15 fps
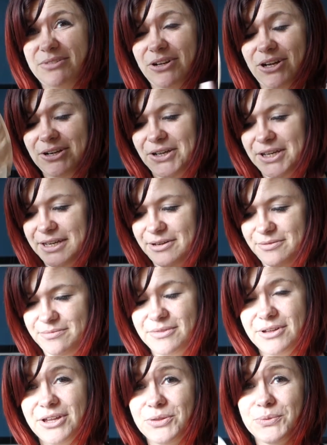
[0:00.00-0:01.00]
like it,
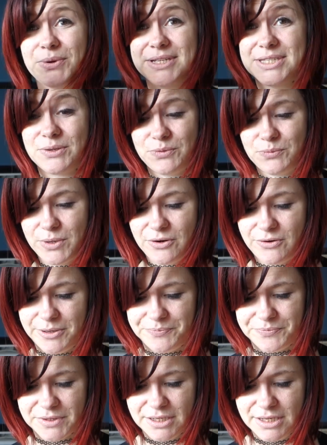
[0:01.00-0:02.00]
otherwise I wouldn't wear it.
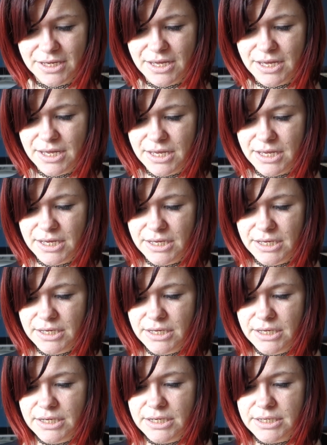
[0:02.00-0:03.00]

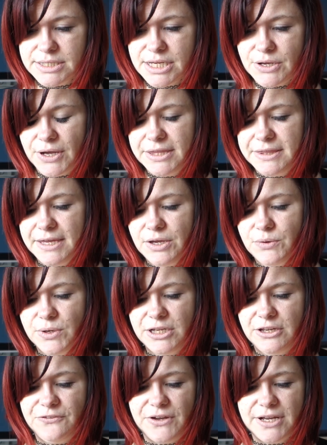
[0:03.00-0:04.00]
So I think when
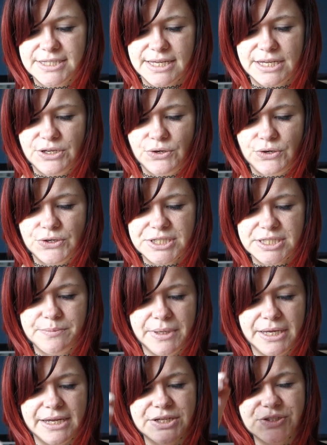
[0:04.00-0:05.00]
you first get your ostomy,